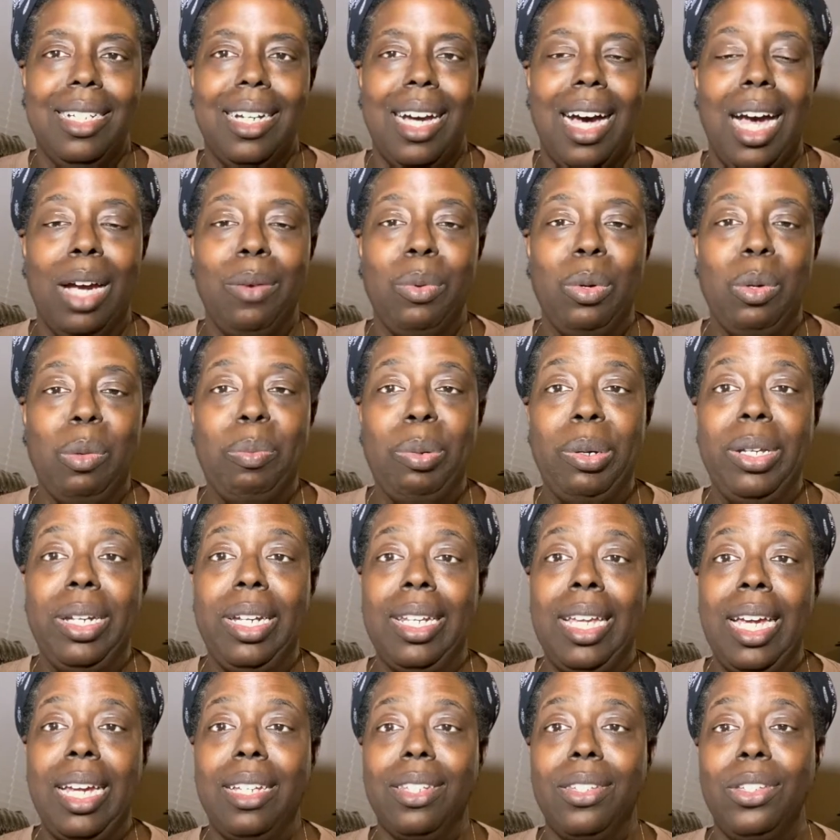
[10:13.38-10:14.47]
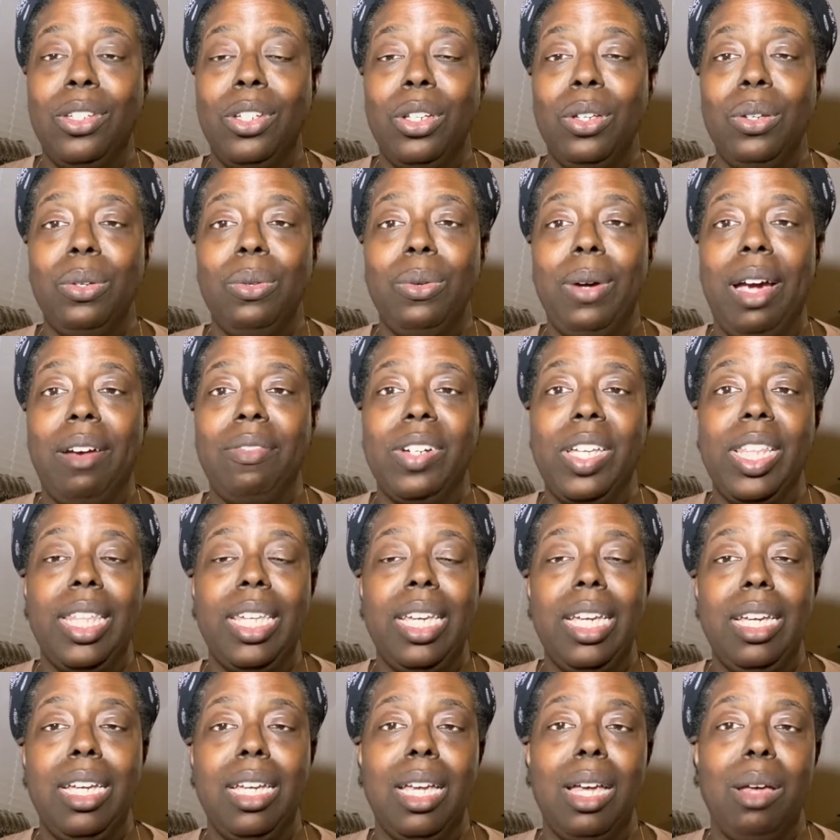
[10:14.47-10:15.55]
I will put links to
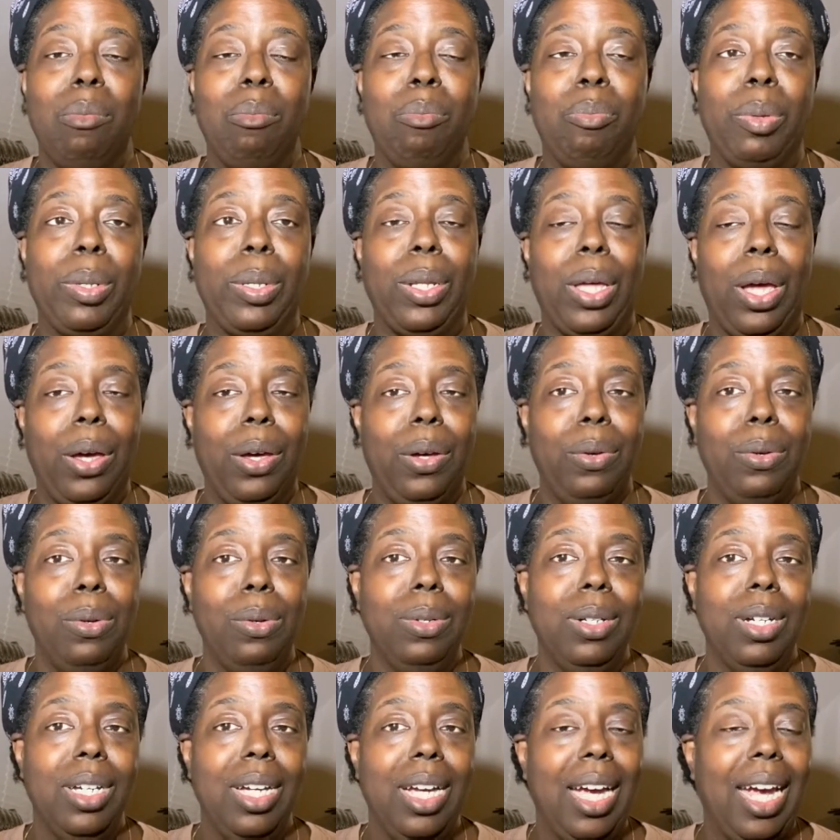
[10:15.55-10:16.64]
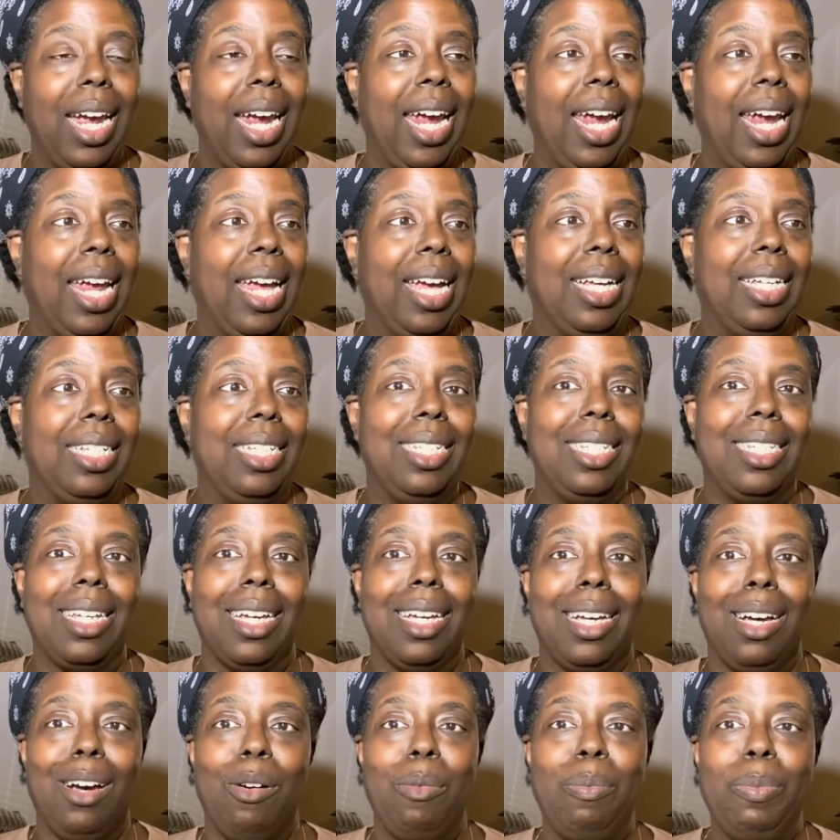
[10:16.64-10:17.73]
everything below, and
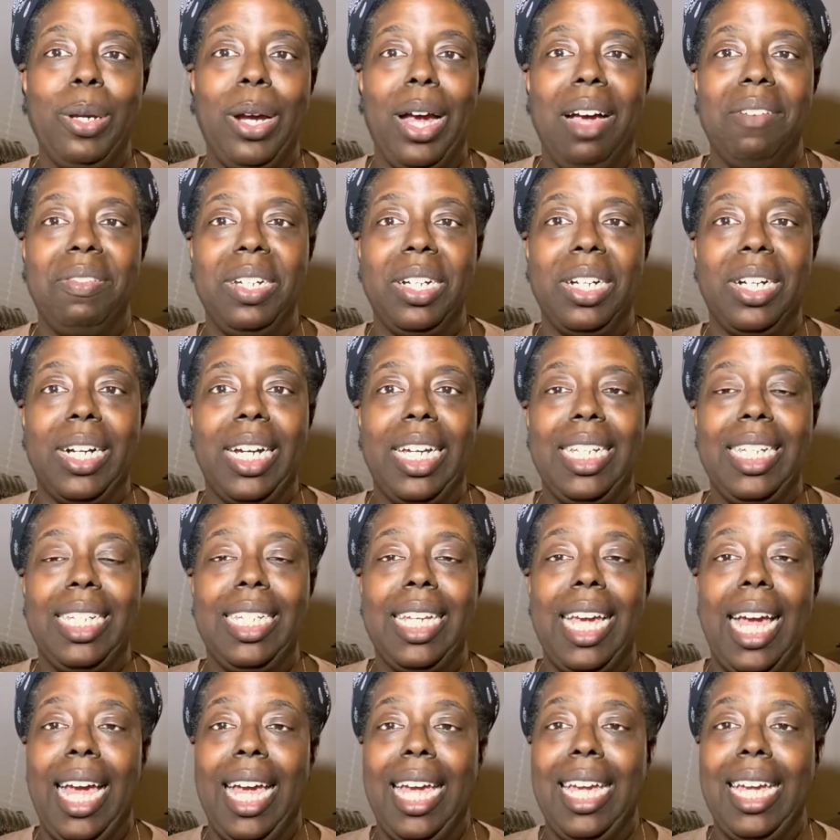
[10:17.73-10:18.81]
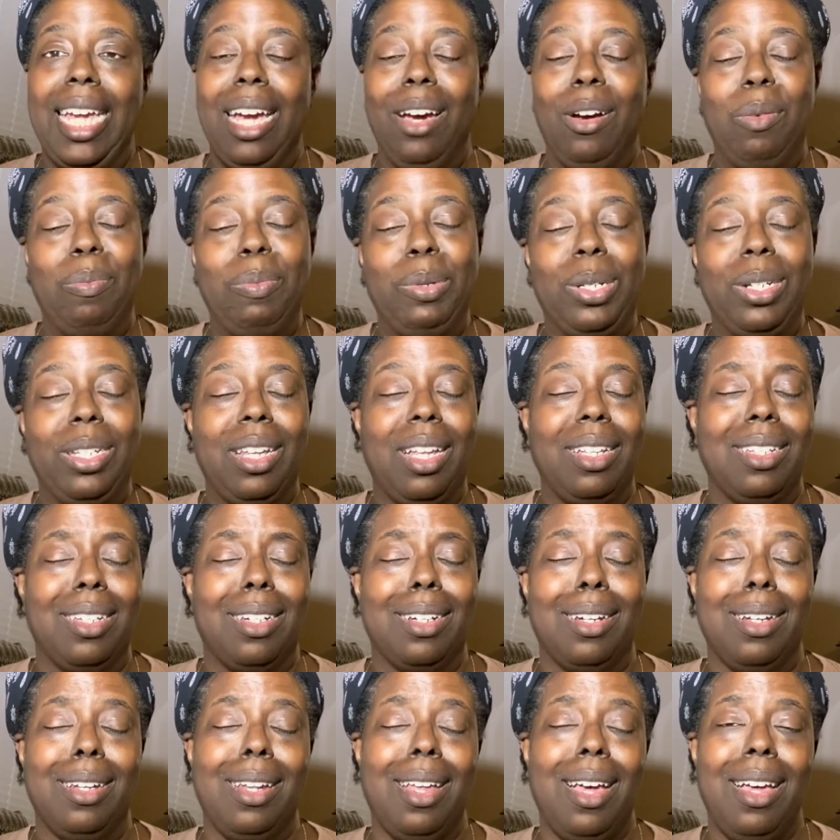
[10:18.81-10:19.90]
uh, hope you're having a great day. Hope you're
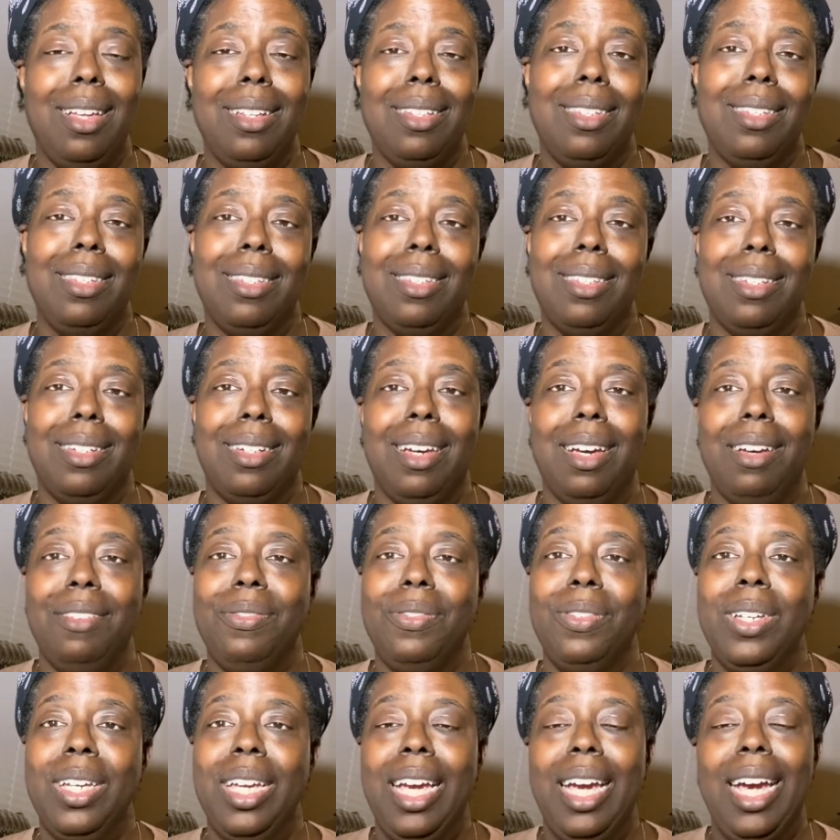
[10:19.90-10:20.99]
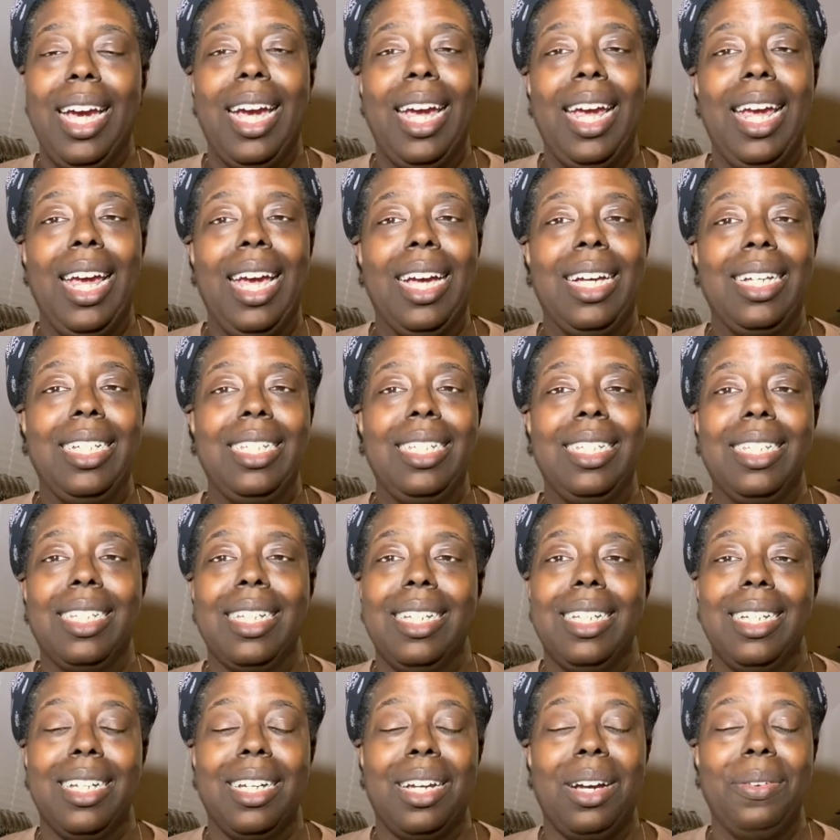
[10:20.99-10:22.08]
selling lots of stuff, and
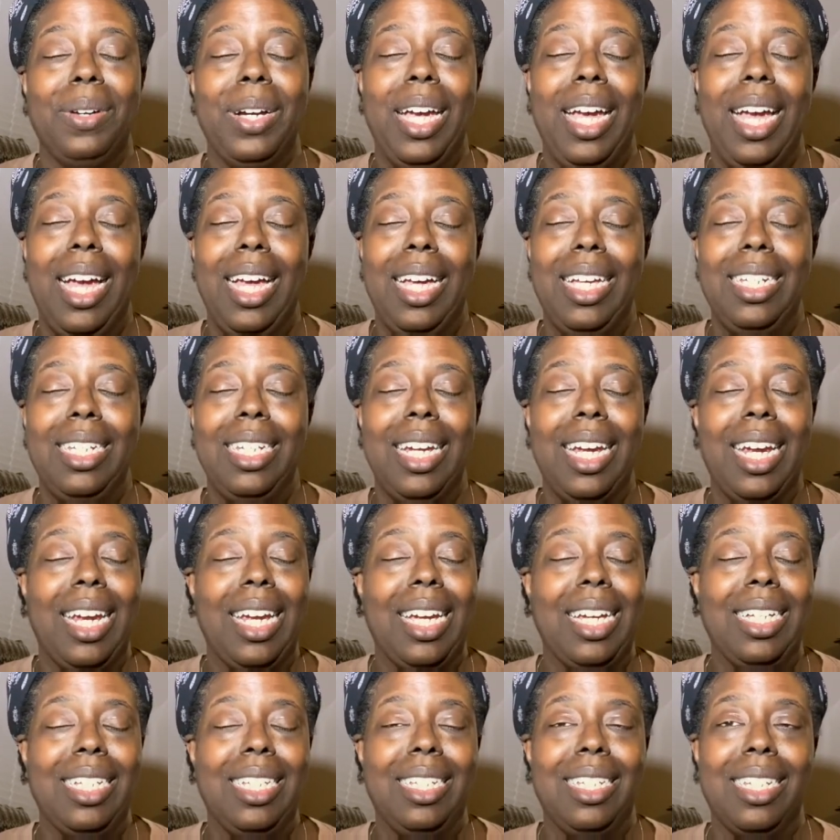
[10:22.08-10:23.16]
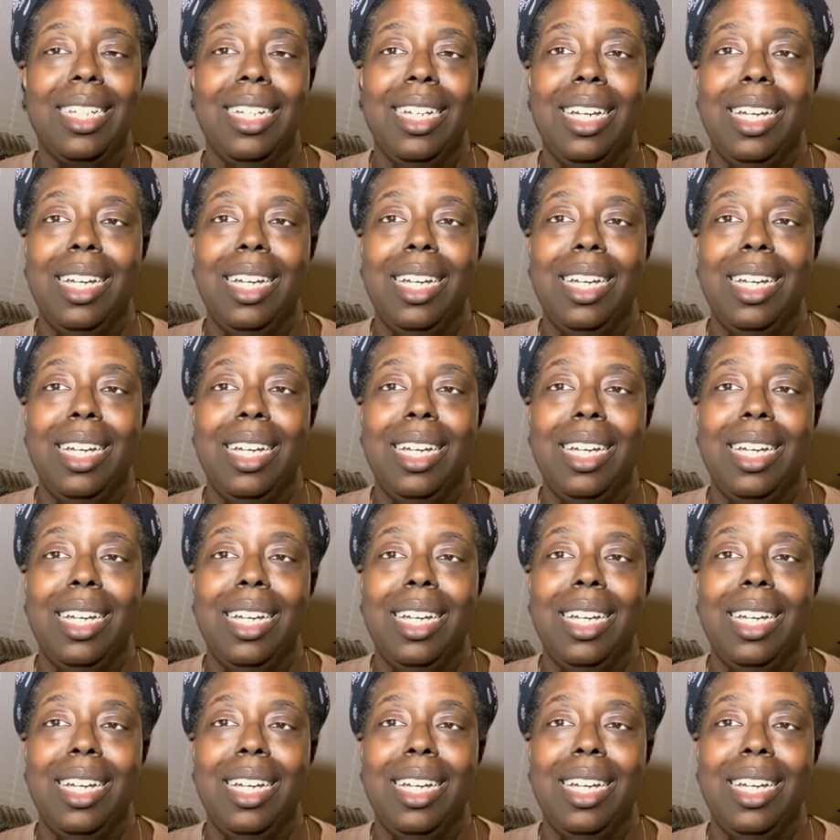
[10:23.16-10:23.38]
go ahead and